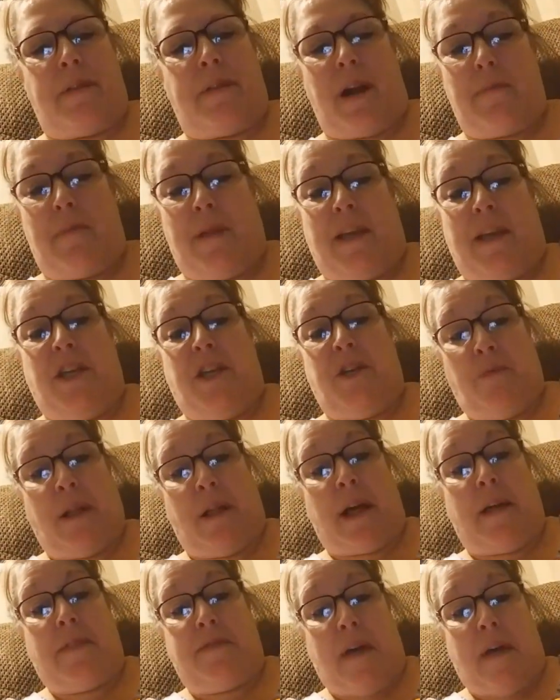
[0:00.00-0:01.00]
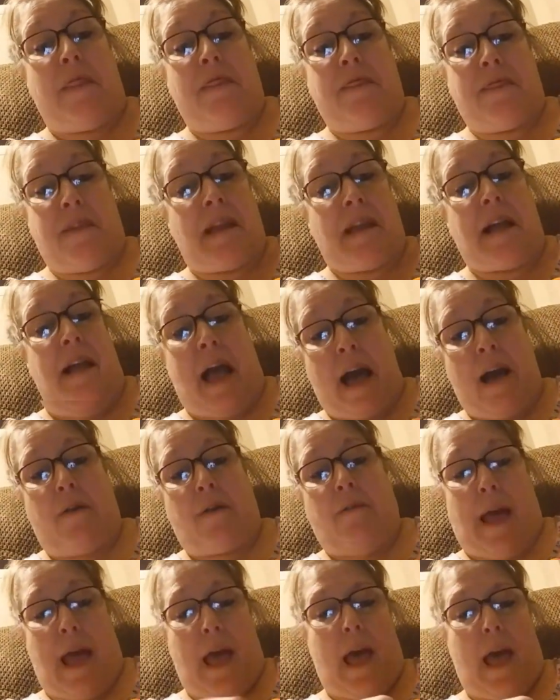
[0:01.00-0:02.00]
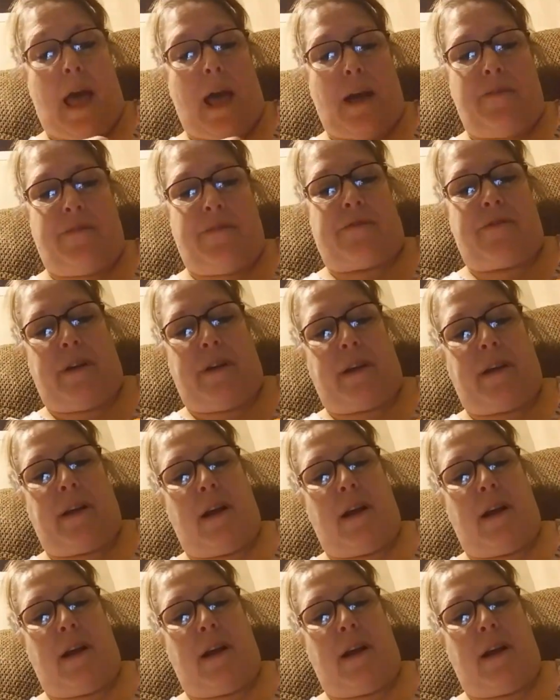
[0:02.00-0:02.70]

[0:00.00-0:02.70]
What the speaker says: I'm like, you let that thing out? I'm freaking